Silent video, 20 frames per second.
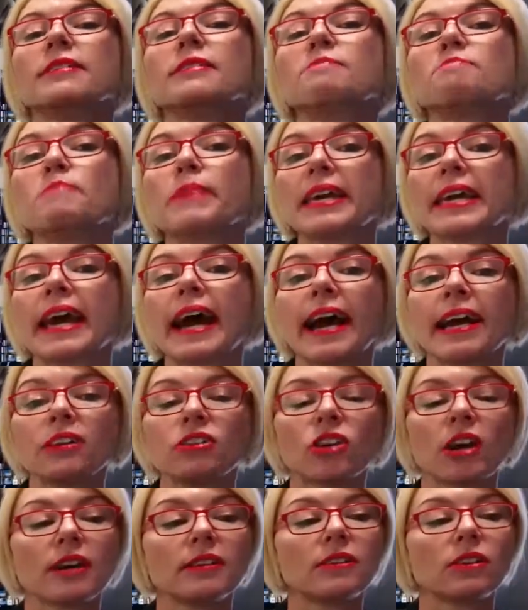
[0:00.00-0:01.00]
and
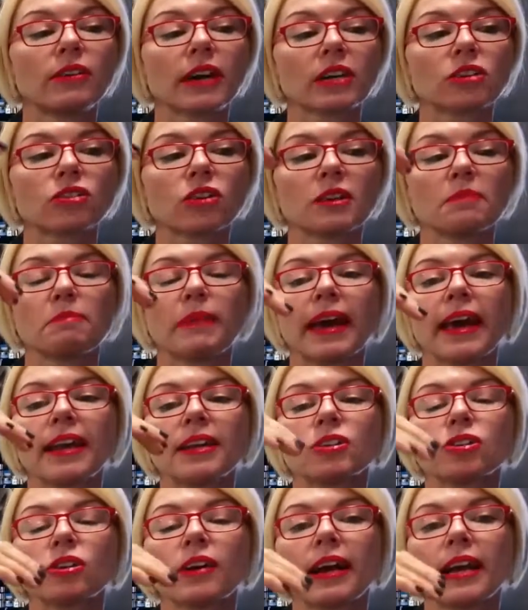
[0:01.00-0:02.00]
BHAs are actually
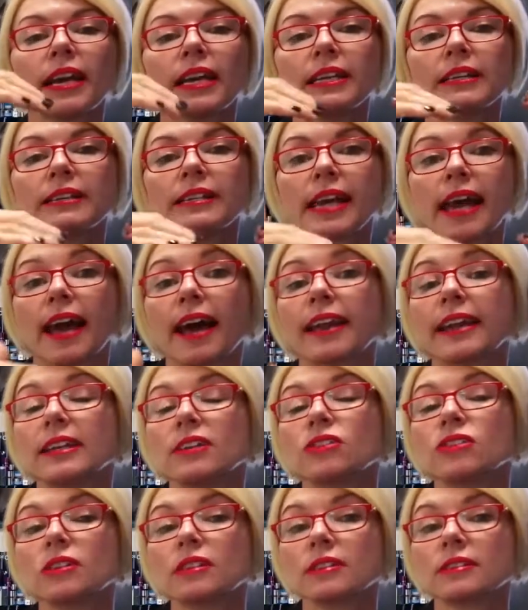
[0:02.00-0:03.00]
penetrating down
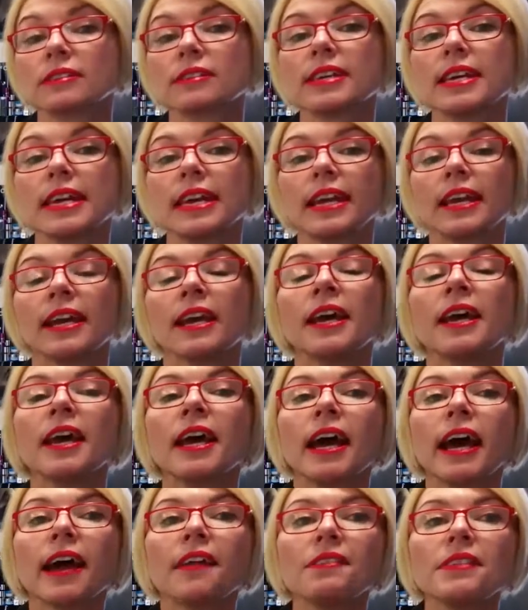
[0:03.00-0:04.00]
into the skin.
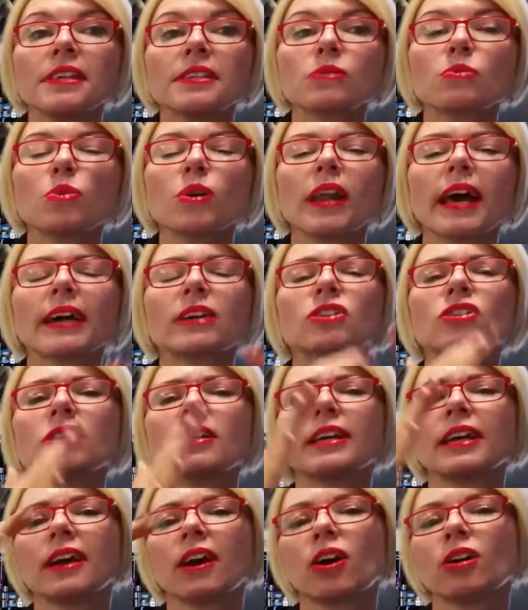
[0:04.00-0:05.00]
And this will
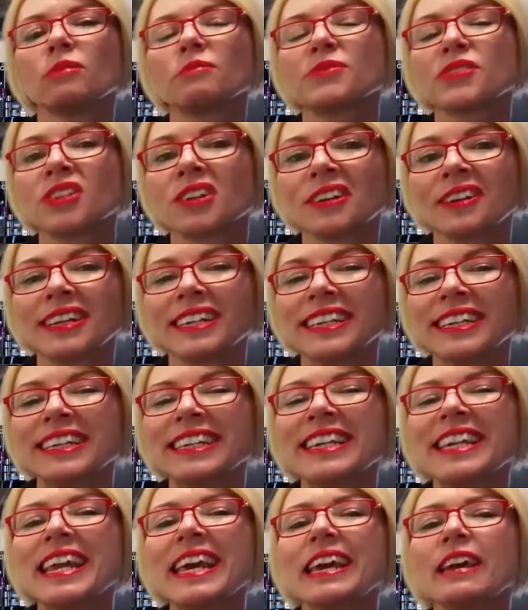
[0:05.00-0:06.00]
actually help to
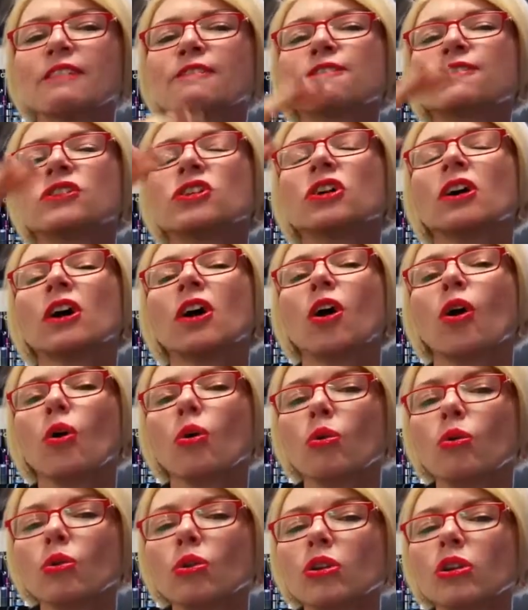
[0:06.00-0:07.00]
lift
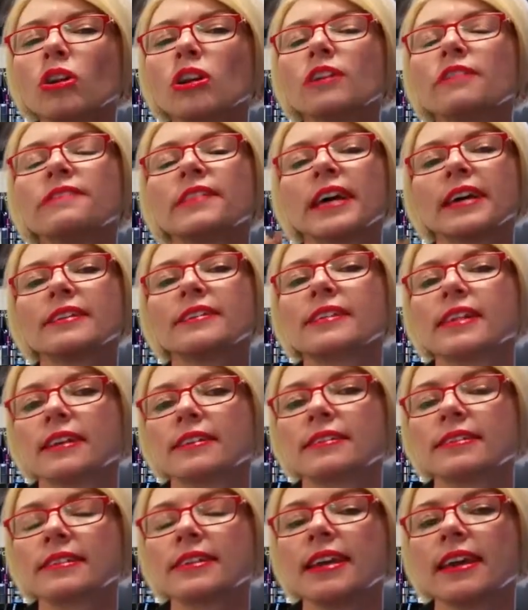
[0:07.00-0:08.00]
all of that
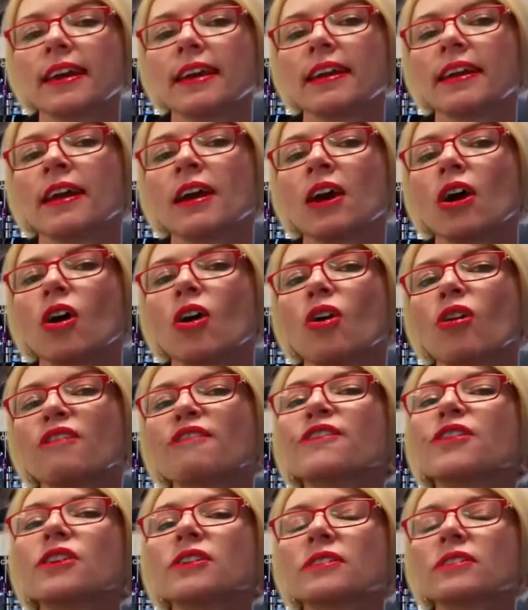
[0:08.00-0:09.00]
dead skin
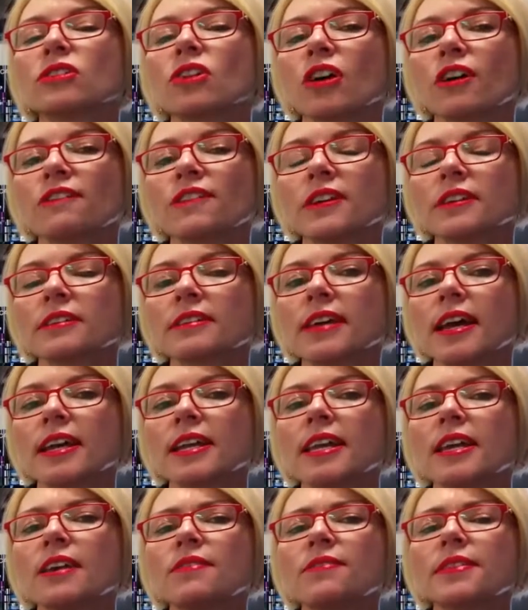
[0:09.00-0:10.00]
off the surface
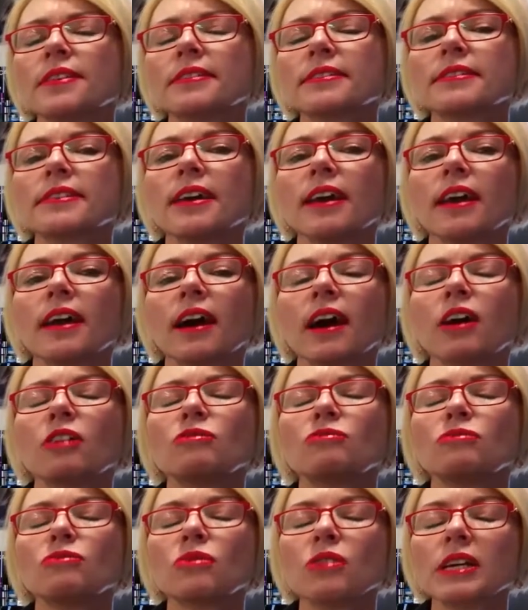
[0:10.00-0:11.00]
and give the skin a
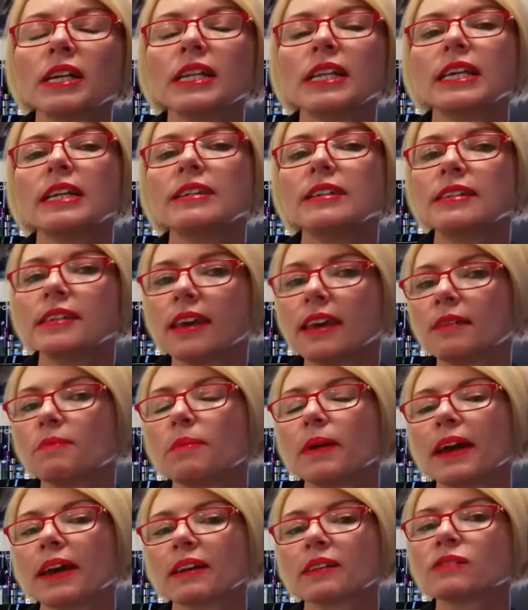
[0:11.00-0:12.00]
really
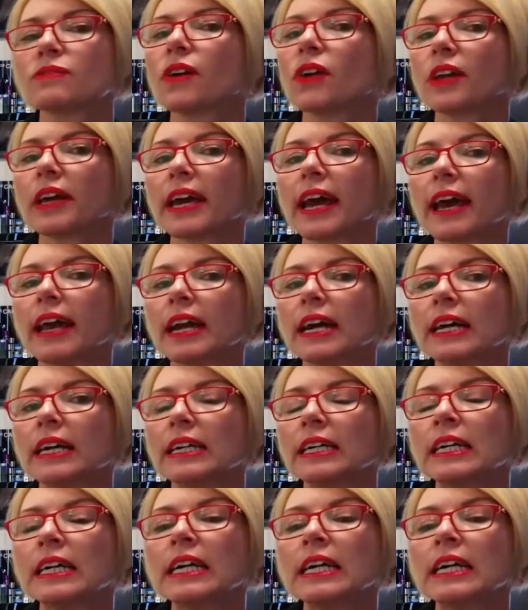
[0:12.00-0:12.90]
deep exfoliator.